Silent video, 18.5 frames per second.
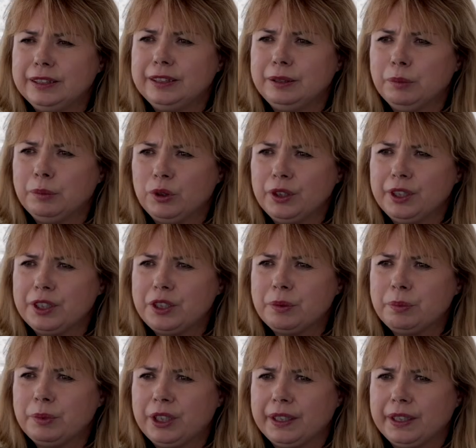The
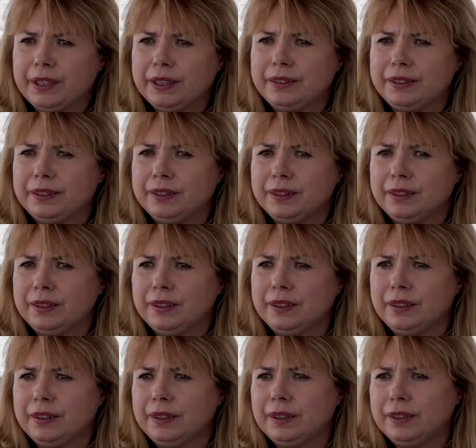mortgage market
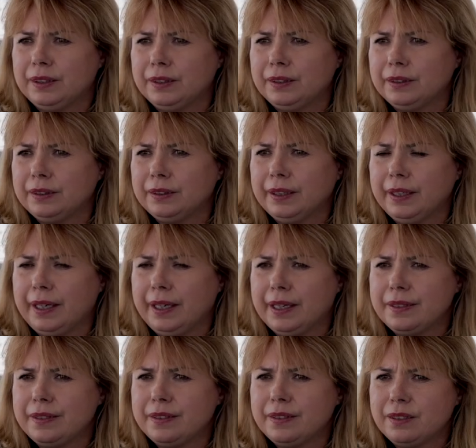
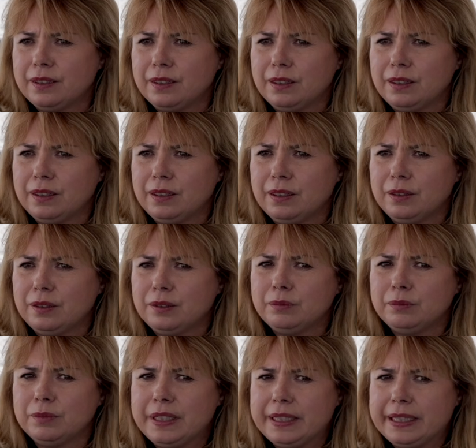has
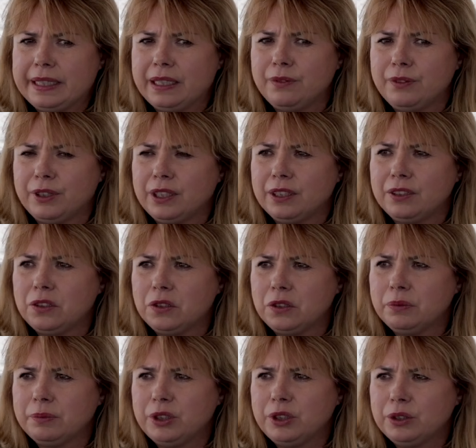significant
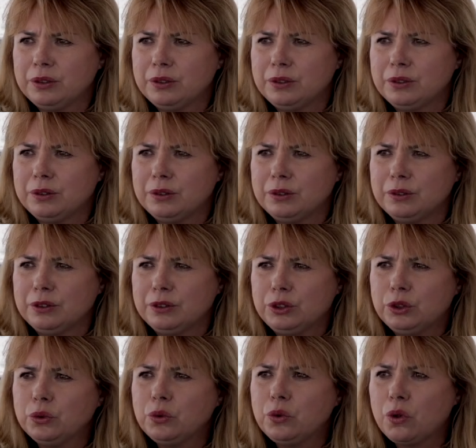room to
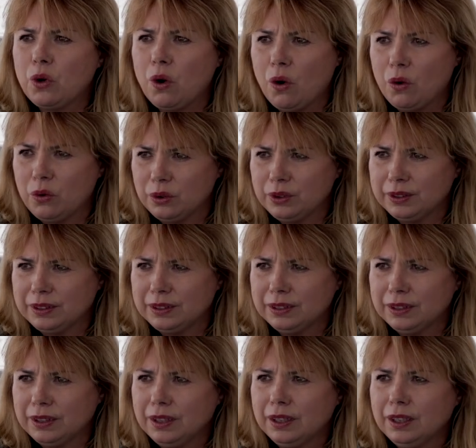grow.
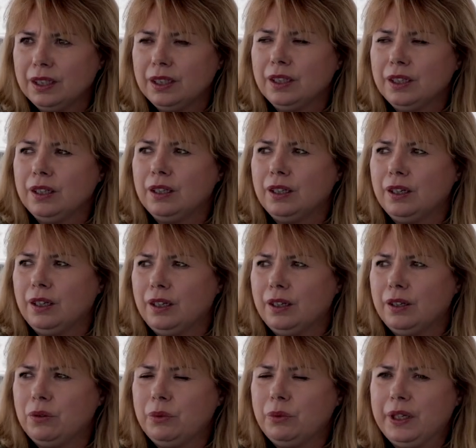
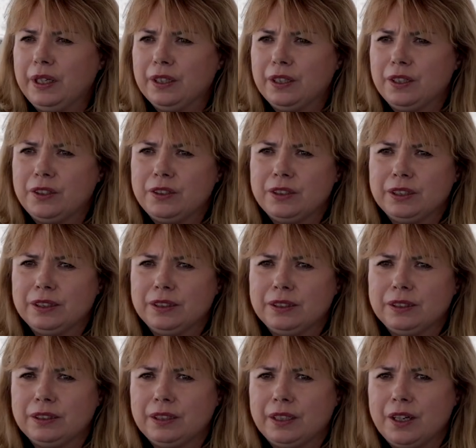We
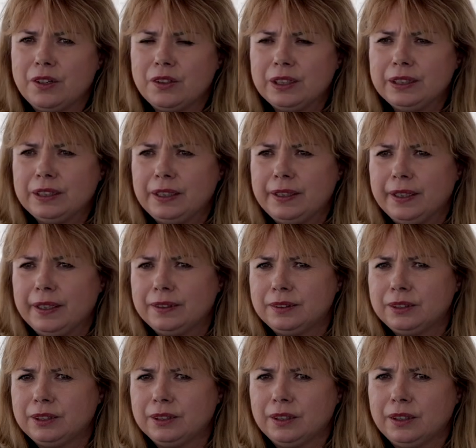are currently
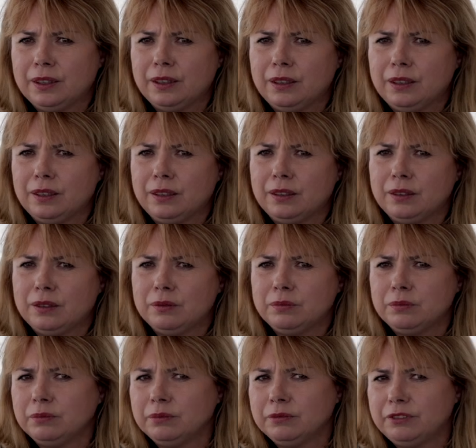at
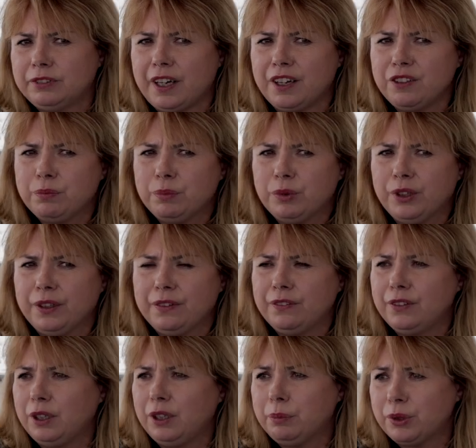
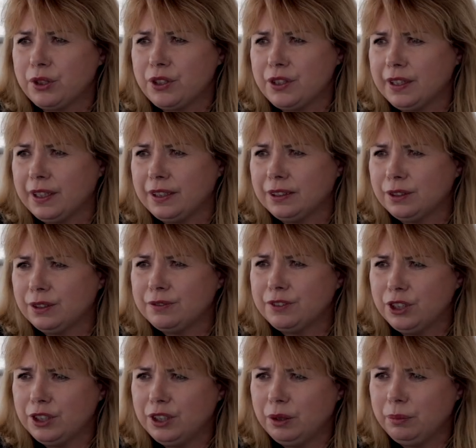5.3%
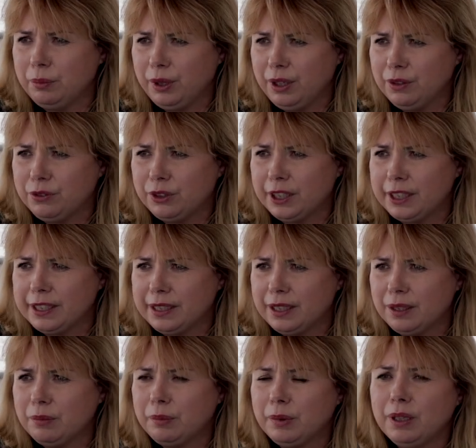of GDP, for
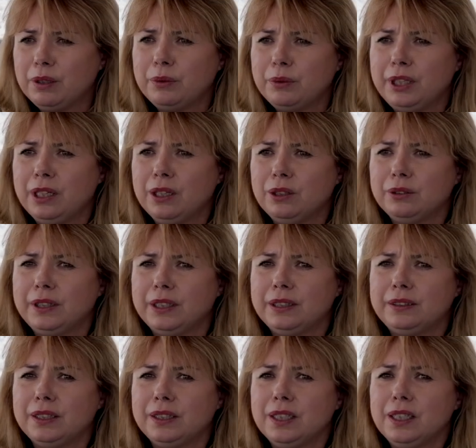example. We know
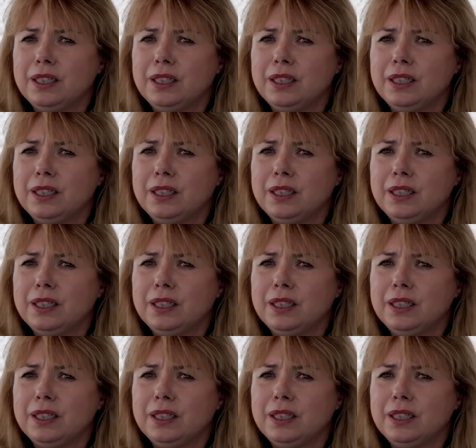that